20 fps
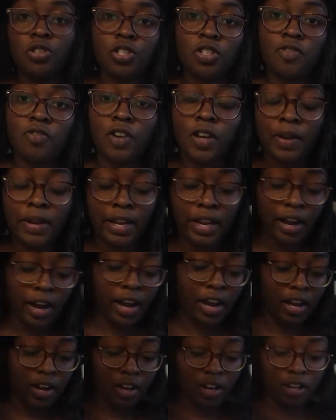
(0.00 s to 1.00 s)
just very
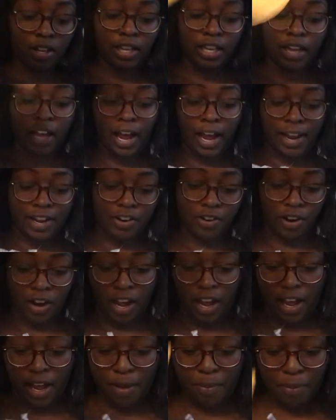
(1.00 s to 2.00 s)
high, like higher
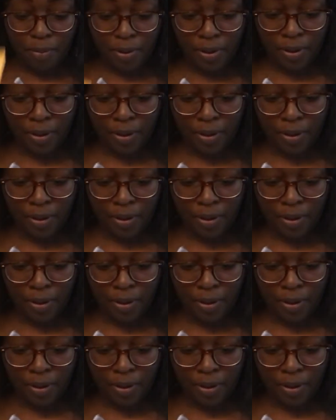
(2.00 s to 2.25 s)
up.